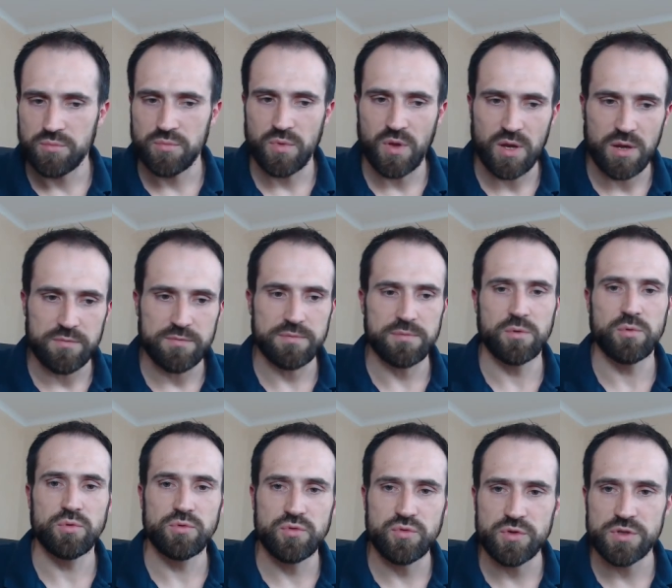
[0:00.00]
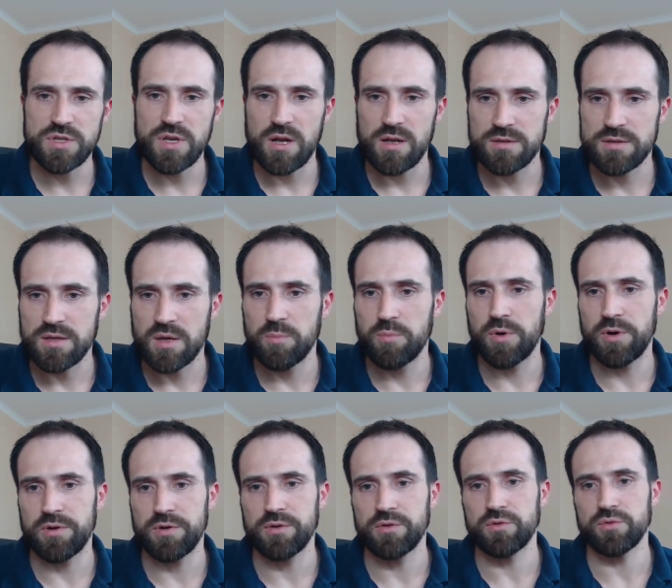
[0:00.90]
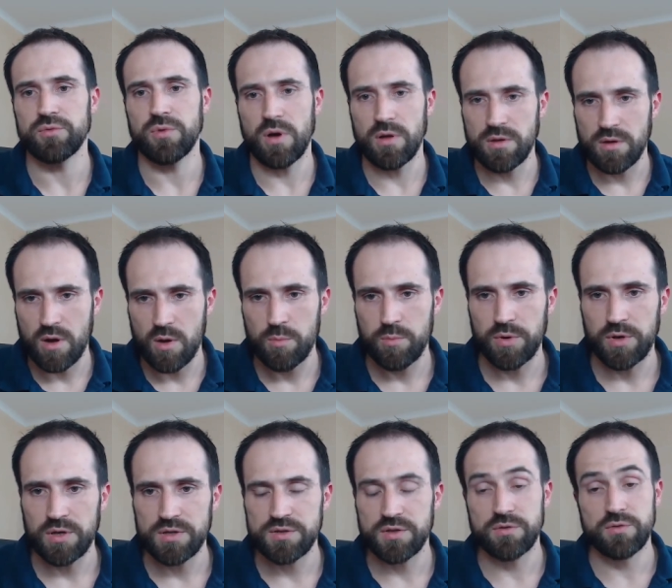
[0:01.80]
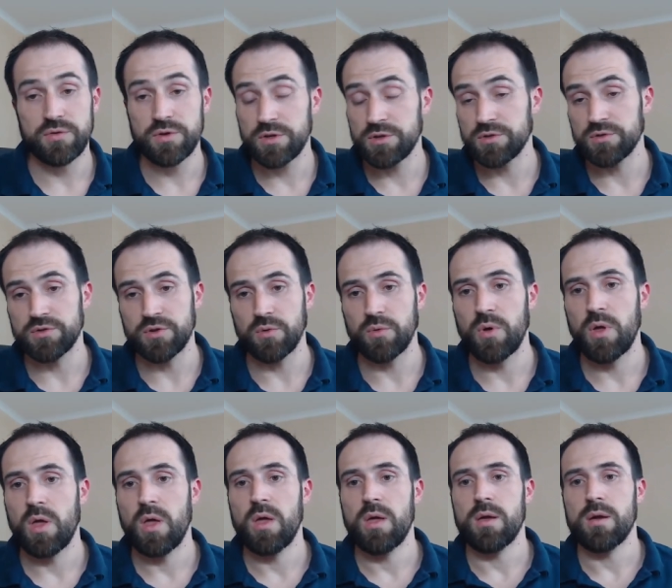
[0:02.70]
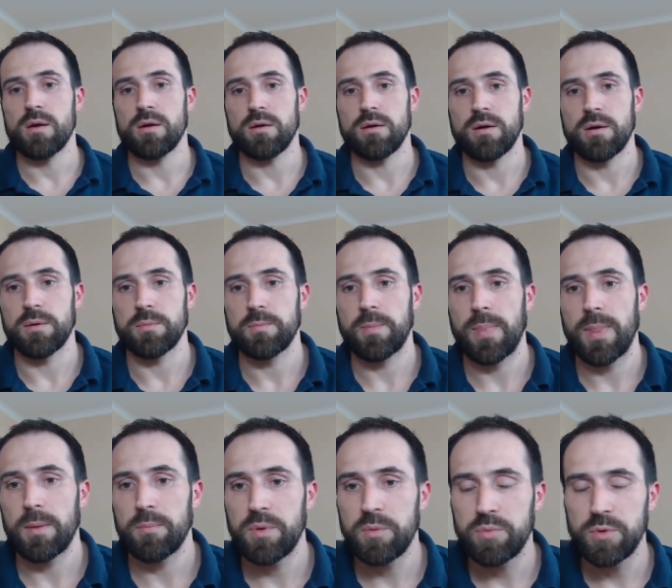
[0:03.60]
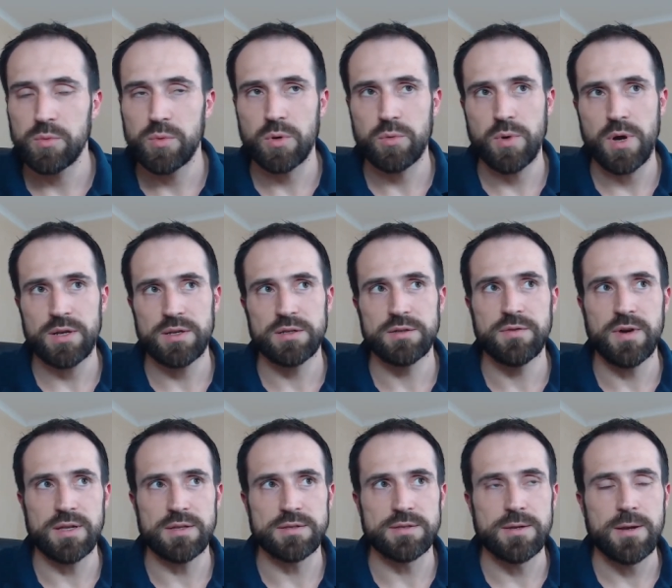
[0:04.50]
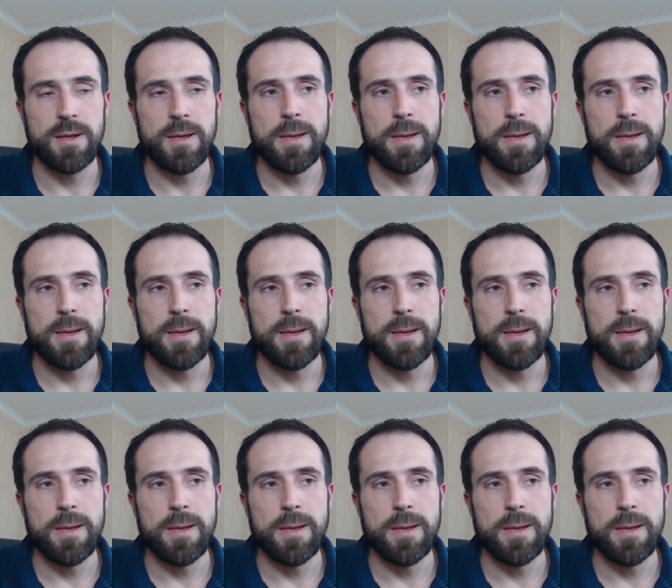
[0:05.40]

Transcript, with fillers: they have good results comparing to other companies in the region. So uh, people were quite advanced.